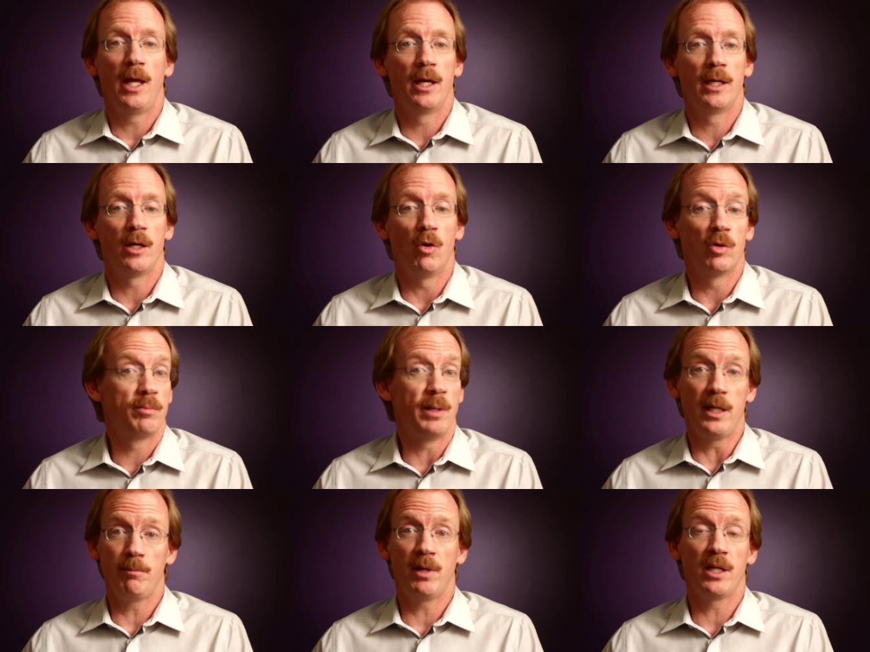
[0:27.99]
uh, or
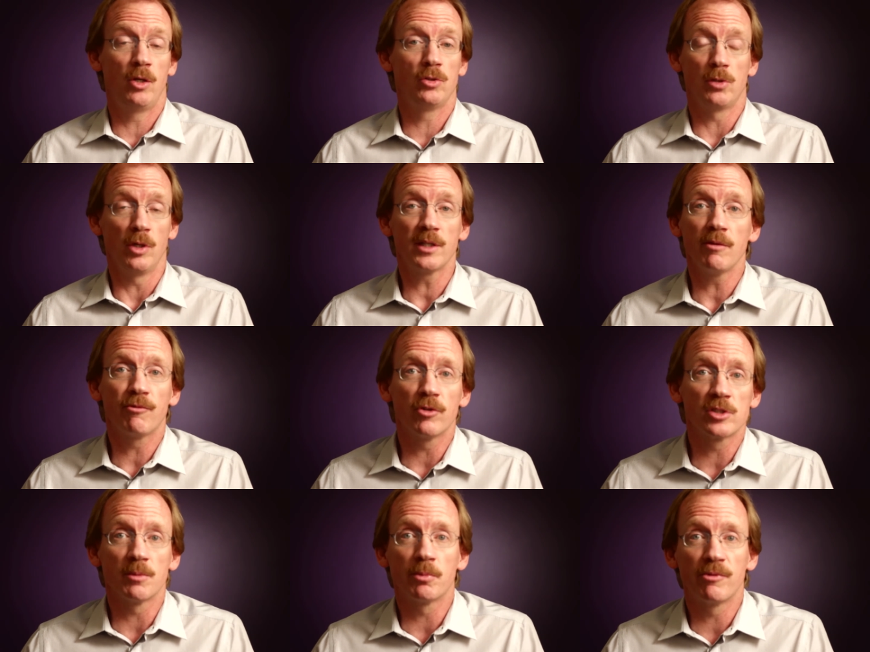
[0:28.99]
anybody who's looking
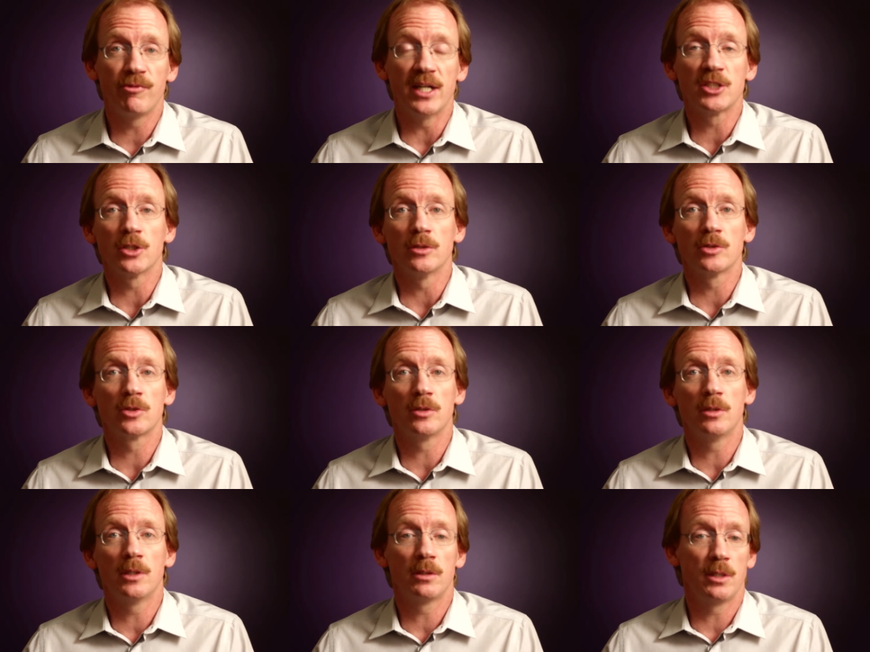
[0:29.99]
for some professionals
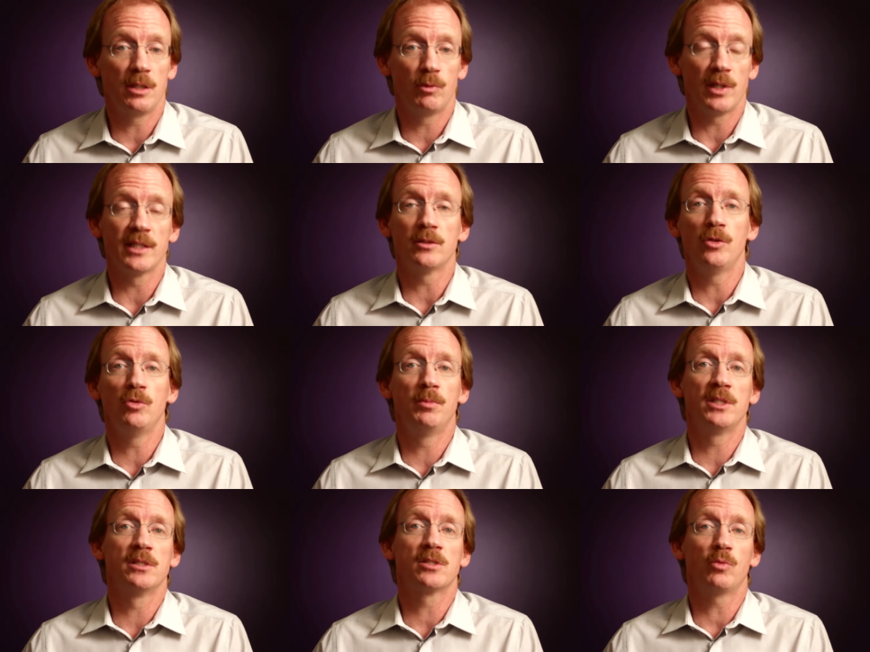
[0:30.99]
that they would like to do
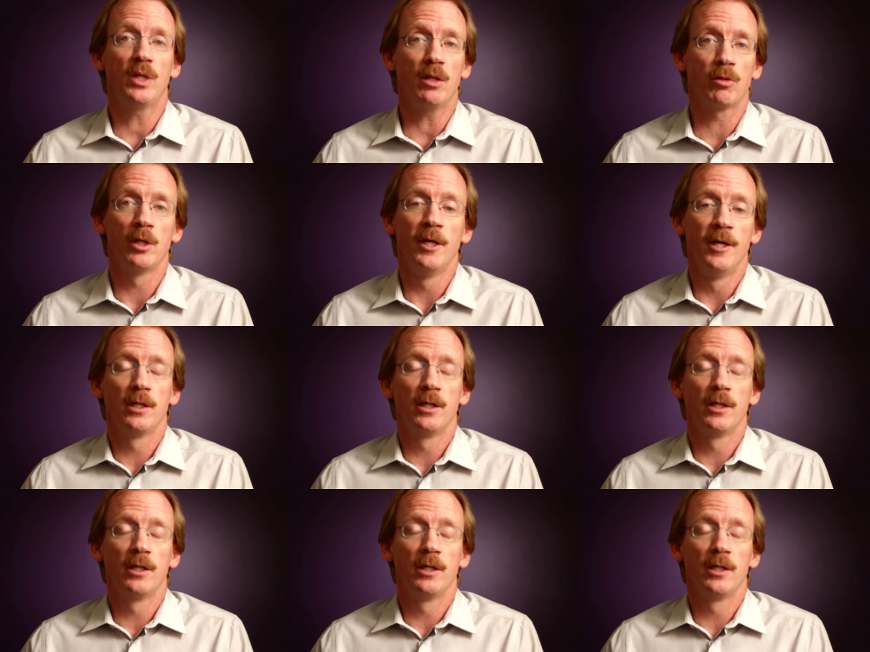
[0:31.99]
business with.